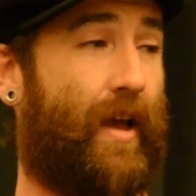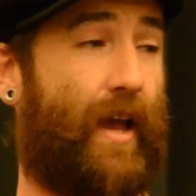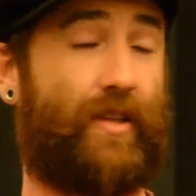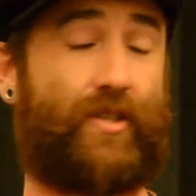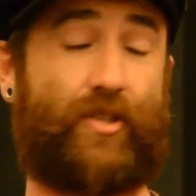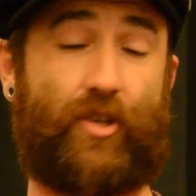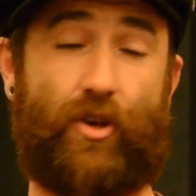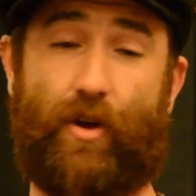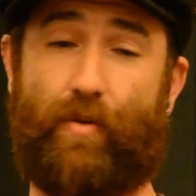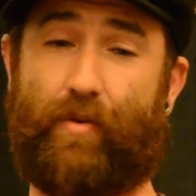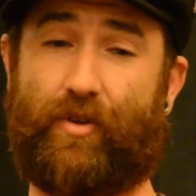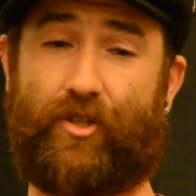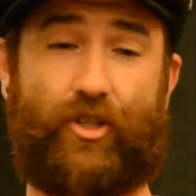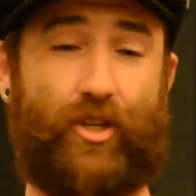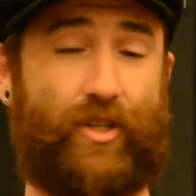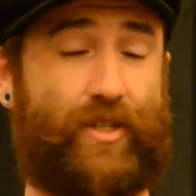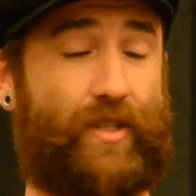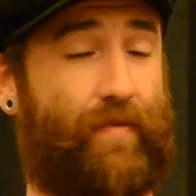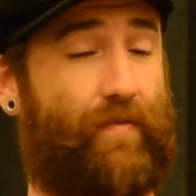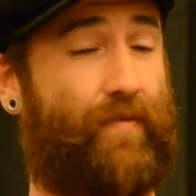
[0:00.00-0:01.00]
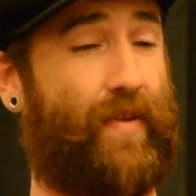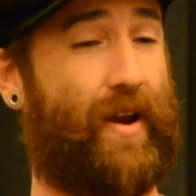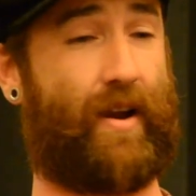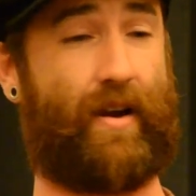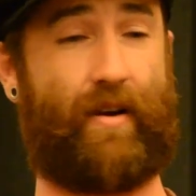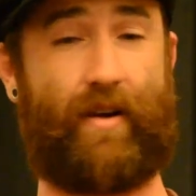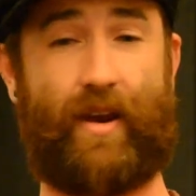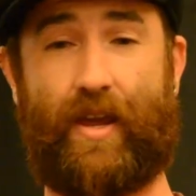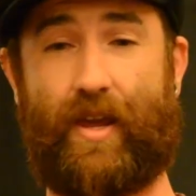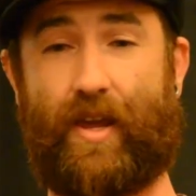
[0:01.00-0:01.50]
And so it was just a
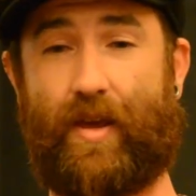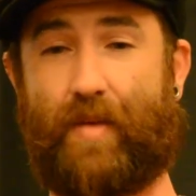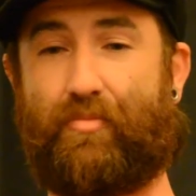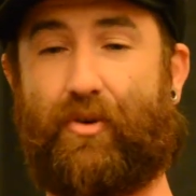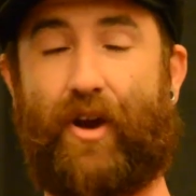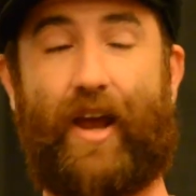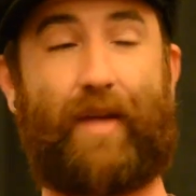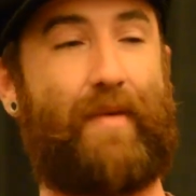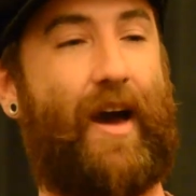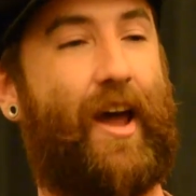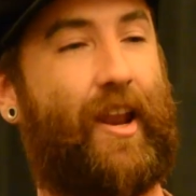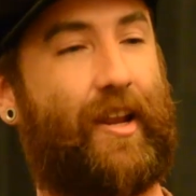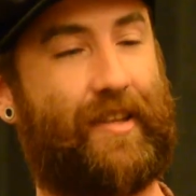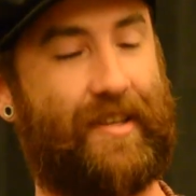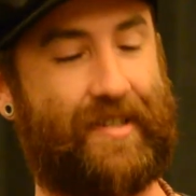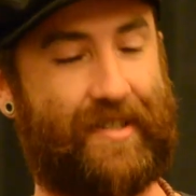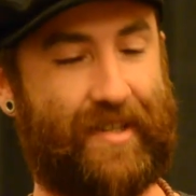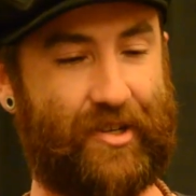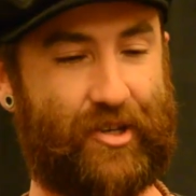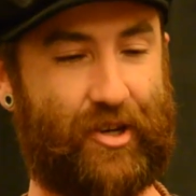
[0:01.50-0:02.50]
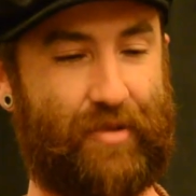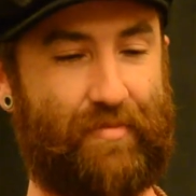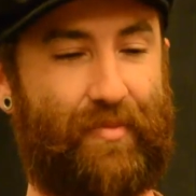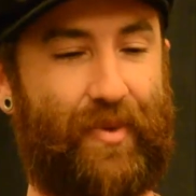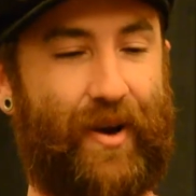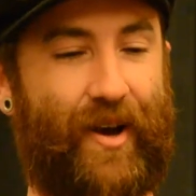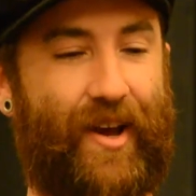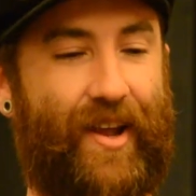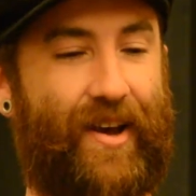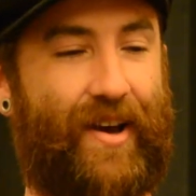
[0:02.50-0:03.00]
very pragmatic decision.
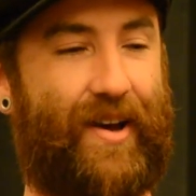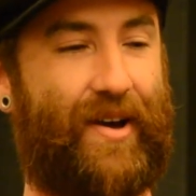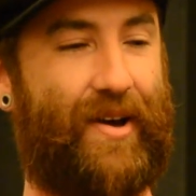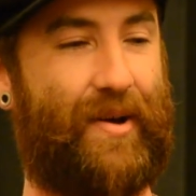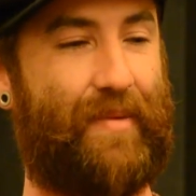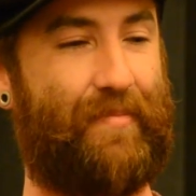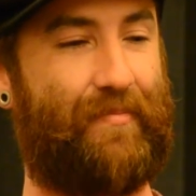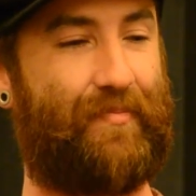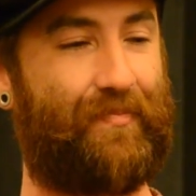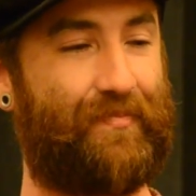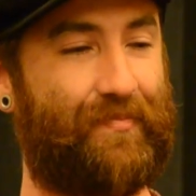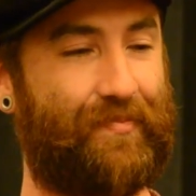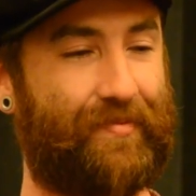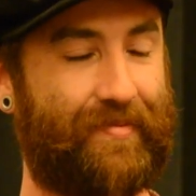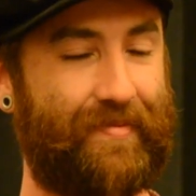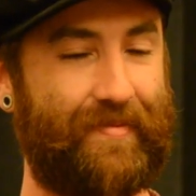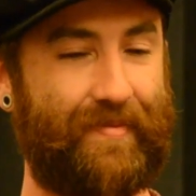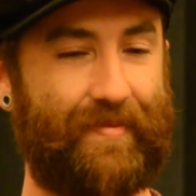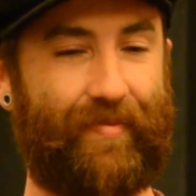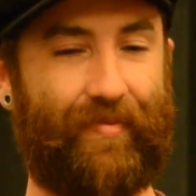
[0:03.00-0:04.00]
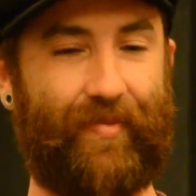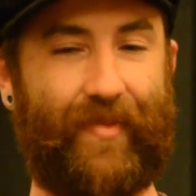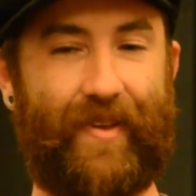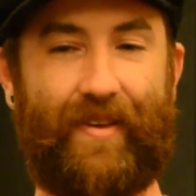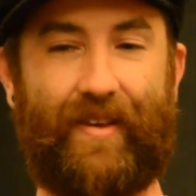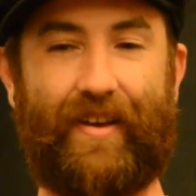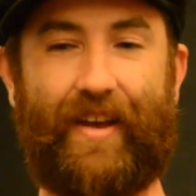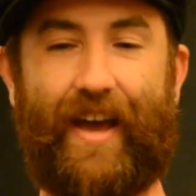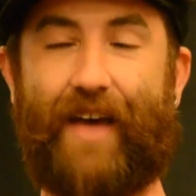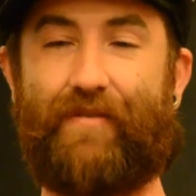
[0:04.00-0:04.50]
But
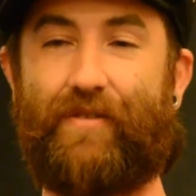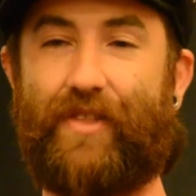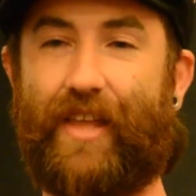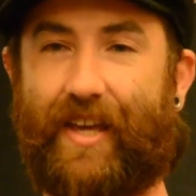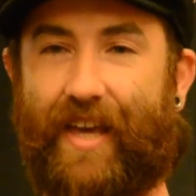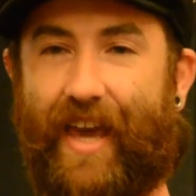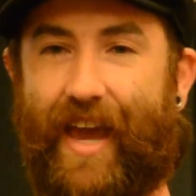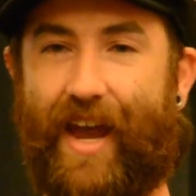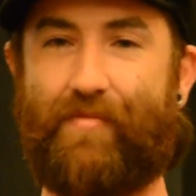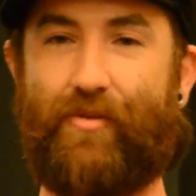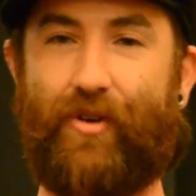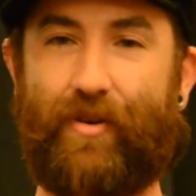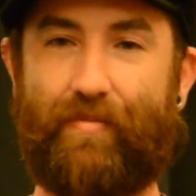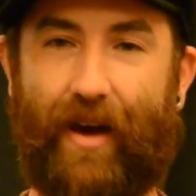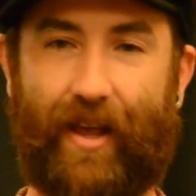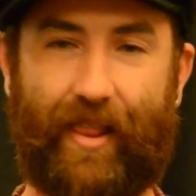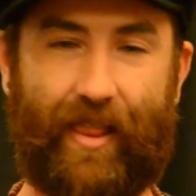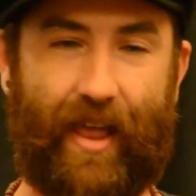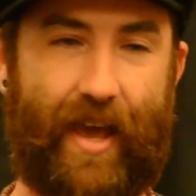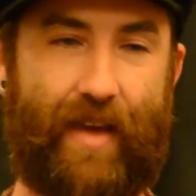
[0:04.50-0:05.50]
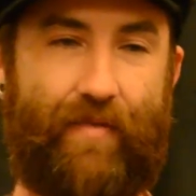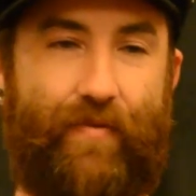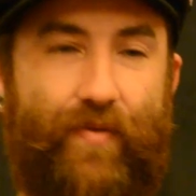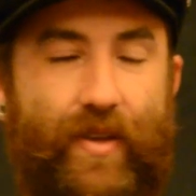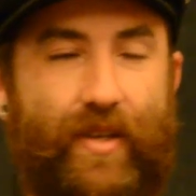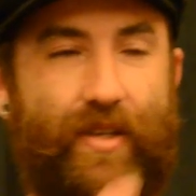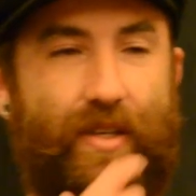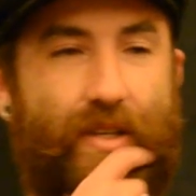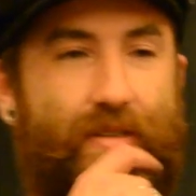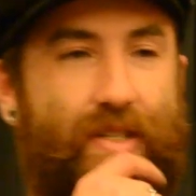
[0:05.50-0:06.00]
having that camera in my life
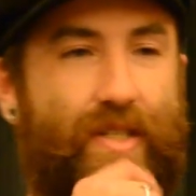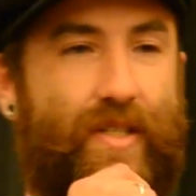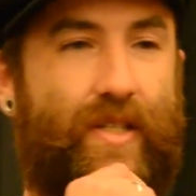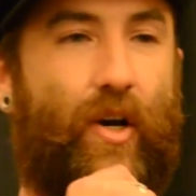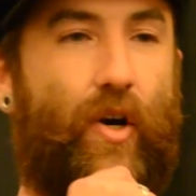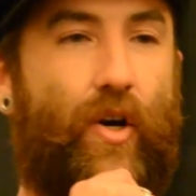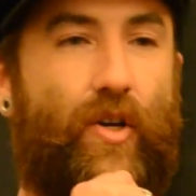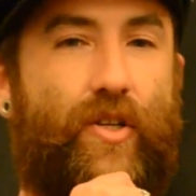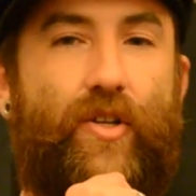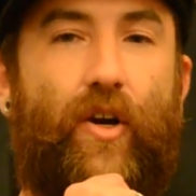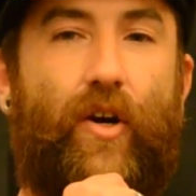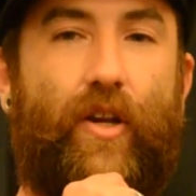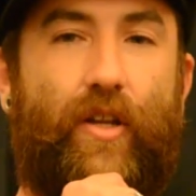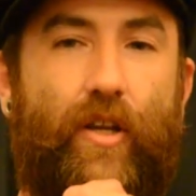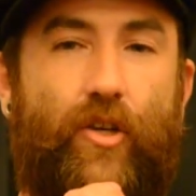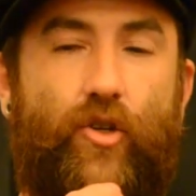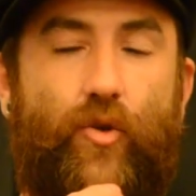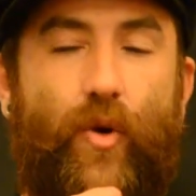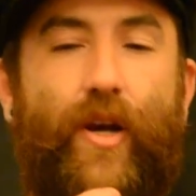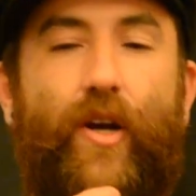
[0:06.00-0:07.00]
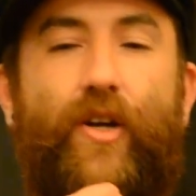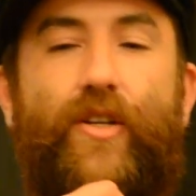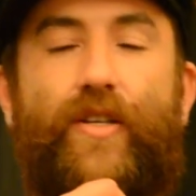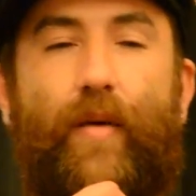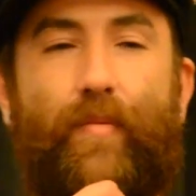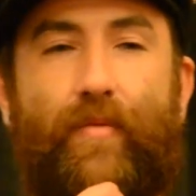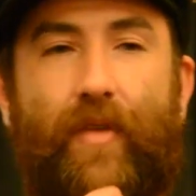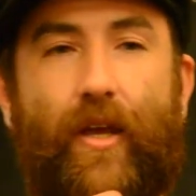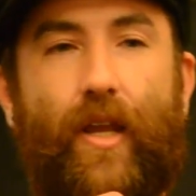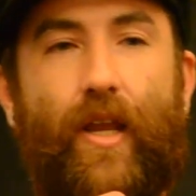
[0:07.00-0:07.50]
started to trigger
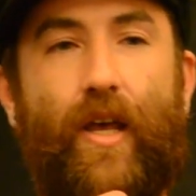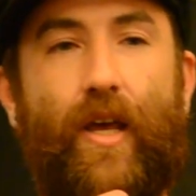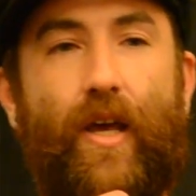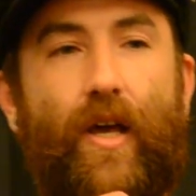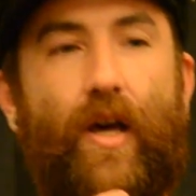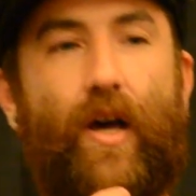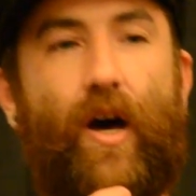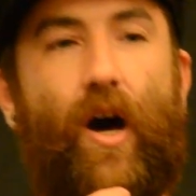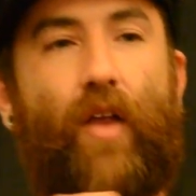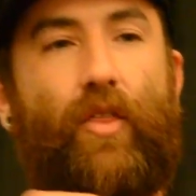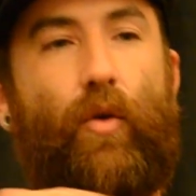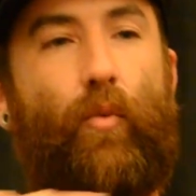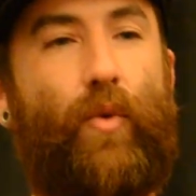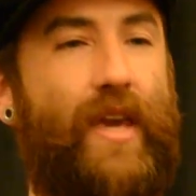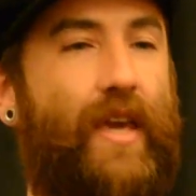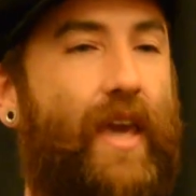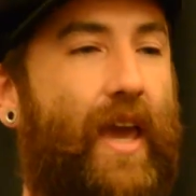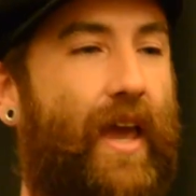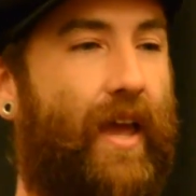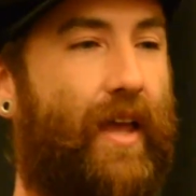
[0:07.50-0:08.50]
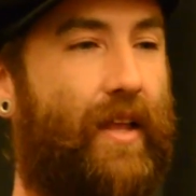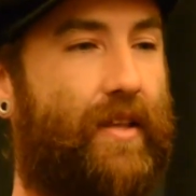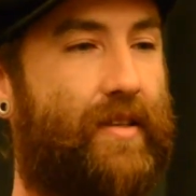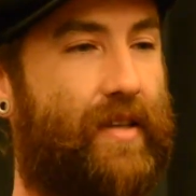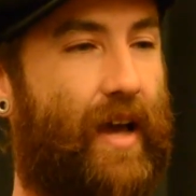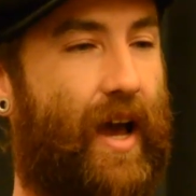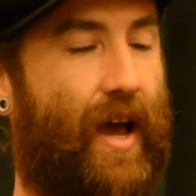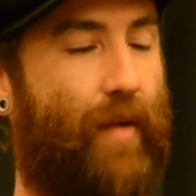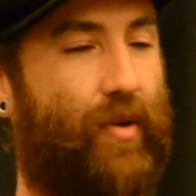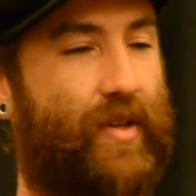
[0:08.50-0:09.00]
something. On the
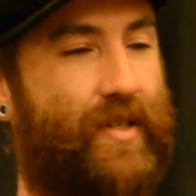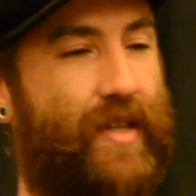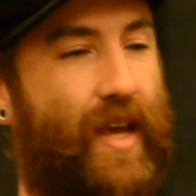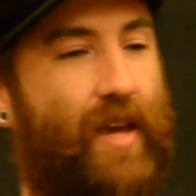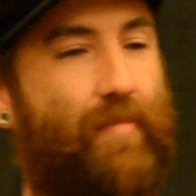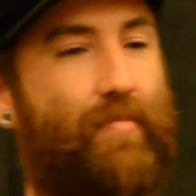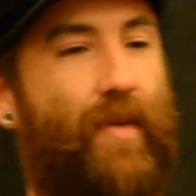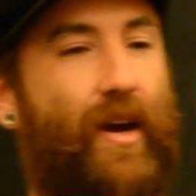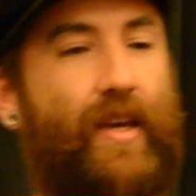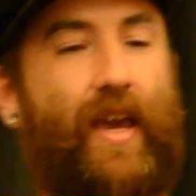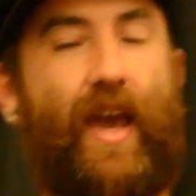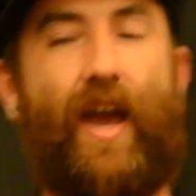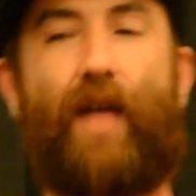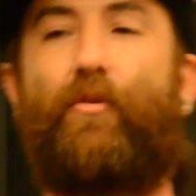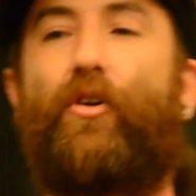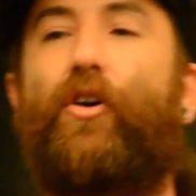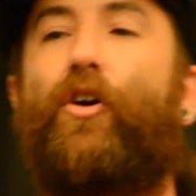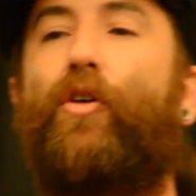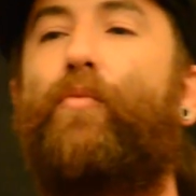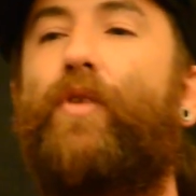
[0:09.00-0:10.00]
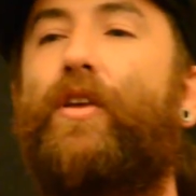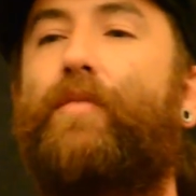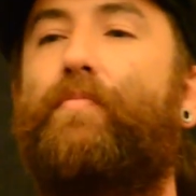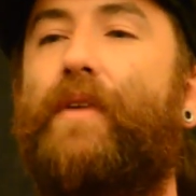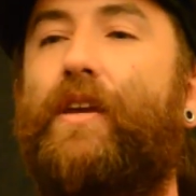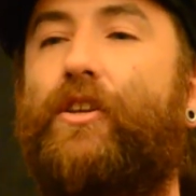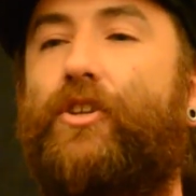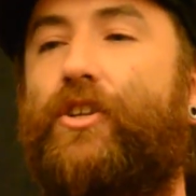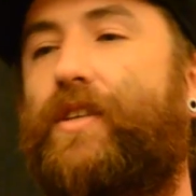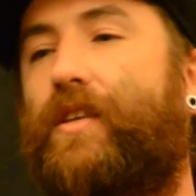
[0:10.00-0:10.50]
weekends, I would take my camera home with
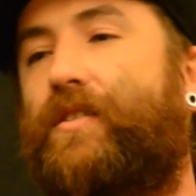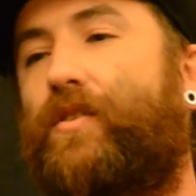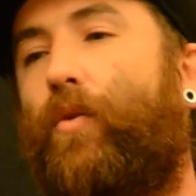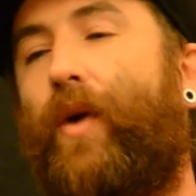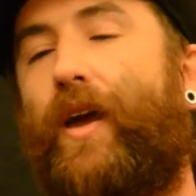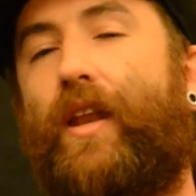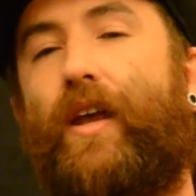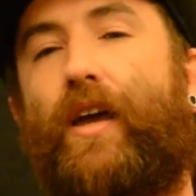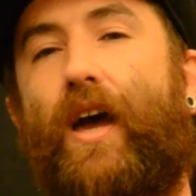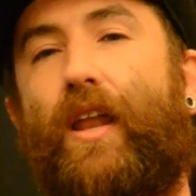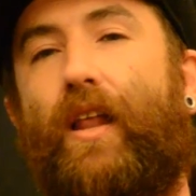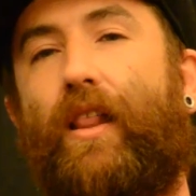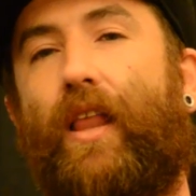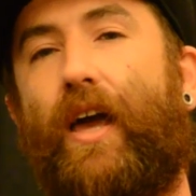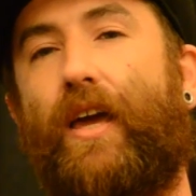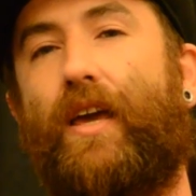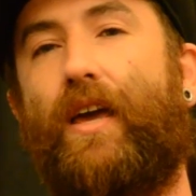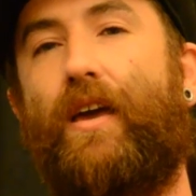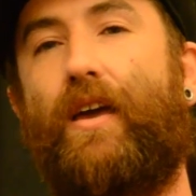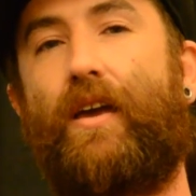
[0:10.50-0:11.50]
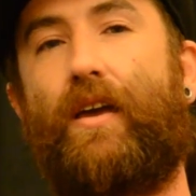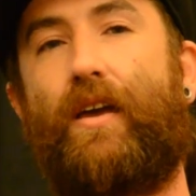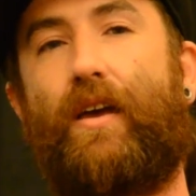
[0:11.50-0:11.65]
me just as a way to kind of like